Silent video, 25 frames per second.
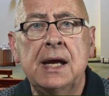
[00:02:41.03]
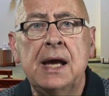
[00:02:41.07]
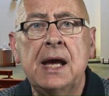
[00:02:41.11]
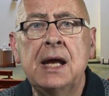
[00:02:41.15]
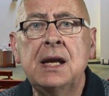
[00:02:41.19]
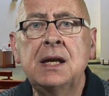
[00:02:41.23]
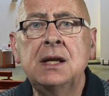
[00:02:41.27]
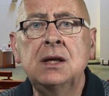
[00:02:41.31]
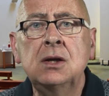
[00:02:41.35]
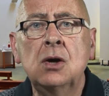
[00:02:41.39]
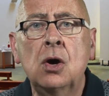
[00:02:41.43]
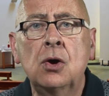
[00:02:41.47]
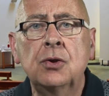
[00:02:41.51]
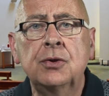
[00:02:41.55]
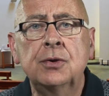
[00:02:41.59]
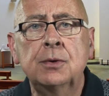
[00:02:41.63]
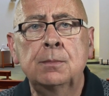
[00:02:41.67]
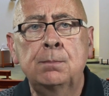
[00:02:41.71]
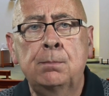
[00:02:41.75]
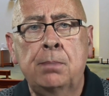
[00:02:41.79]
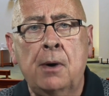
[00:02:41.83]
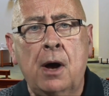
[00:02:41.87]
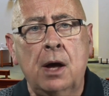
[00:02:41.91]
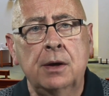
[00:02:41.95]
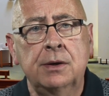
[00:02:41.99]
any other
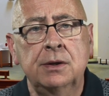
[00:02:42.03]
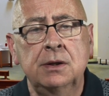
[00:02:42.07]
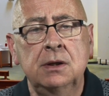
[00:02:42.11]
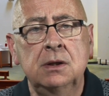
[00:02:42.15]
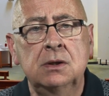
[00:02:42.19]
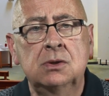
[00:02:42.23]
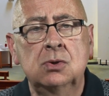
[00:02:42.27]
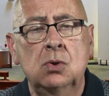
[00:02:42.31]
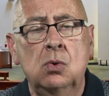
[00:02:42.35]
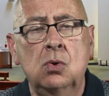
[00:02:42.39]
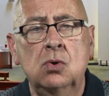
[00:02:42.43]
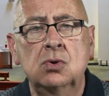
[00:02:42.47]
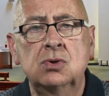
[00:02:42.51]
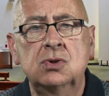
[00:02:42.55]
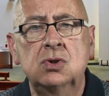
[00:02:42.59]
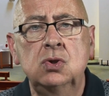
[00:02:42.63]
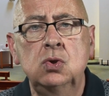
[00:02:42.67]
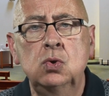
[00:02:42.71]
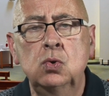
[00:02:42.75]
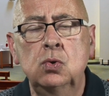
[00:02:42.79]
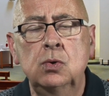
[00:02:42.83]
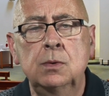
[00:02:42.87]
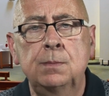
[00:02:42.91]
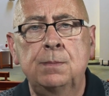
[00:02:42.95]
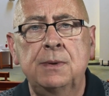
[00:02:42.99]
body towards
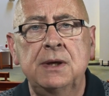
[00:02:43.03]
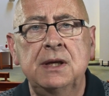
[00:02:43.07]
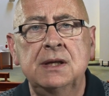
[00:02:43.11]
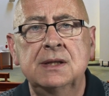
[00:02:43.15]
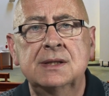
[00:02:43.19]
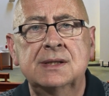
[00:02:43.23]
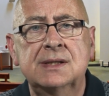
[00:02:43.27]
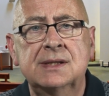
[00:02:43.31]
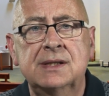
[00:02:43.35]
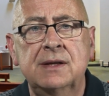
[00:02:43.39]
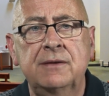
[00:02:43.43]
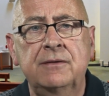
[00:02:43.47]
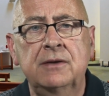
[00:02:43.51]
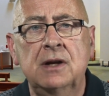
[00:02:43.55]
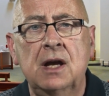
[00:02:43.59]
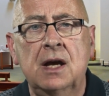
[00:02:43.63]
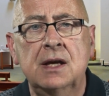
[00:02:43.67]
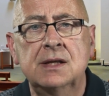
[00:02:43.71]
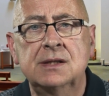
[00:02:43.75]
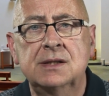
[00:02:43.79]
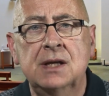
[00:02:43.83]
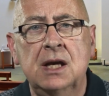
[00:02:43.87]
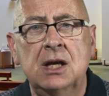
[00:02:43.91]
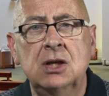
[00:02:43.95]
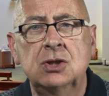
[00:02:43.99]
European
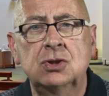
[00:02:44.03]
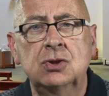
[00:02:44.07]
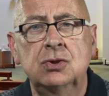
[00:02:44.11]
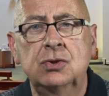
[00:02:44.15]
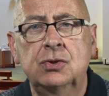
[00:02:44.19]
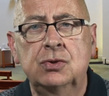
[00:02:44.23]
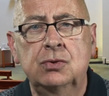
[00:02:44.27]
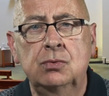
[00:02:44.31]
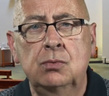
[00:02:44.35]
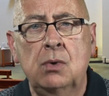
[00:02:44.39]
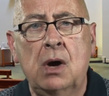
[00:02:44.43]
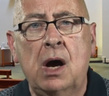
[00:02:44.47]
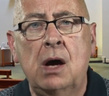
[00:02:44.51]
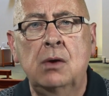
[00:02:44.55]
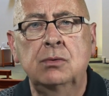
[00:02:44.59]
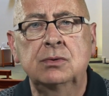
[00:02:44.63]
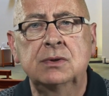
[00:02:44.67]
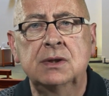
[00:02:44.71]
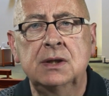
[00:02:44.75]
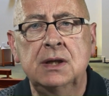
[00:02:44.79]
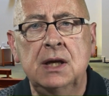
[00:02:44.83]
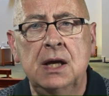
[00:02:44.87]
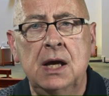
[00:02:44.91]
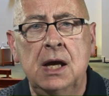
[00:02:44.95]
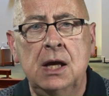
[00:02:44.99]
civilization
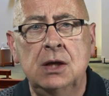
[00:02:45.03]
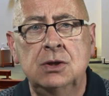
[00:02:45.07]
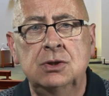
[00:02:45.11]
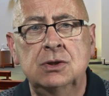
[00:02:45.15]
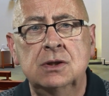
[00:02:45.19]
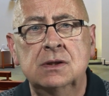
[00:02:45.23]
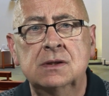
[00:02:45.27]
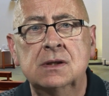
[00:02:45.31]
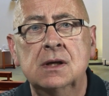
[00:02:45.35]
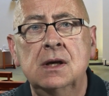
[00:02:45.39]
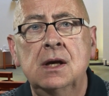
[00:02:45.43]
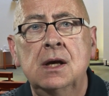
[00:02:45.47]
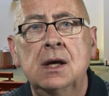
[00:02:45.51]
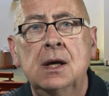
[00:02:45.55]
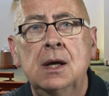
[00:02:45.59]
throughout the ages,